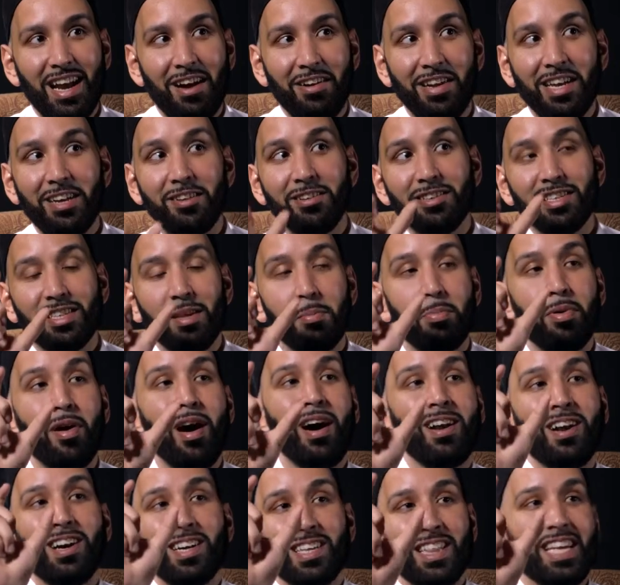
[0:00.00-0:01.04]
Now here's the
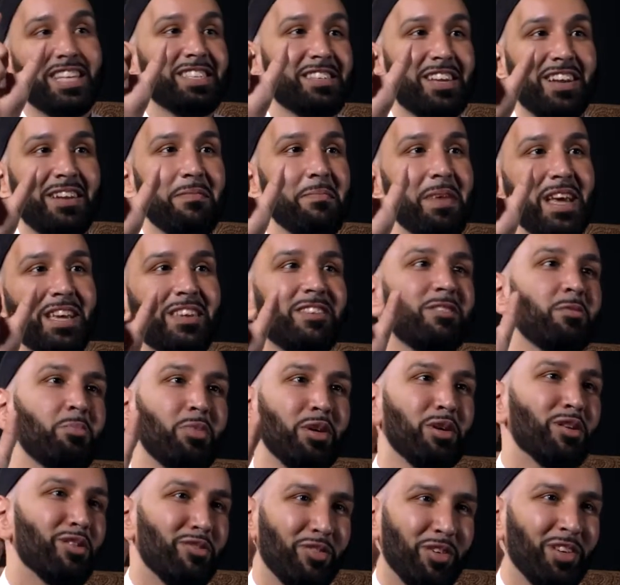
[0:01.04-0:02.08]
product that's going to make you
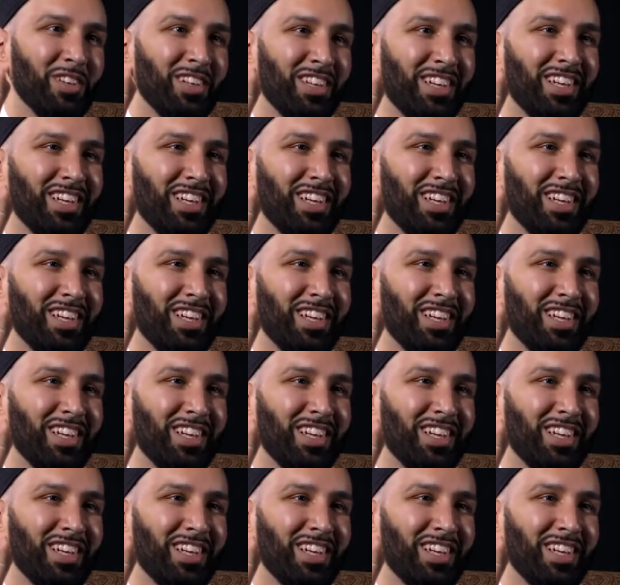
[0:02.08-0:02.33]
beautiful.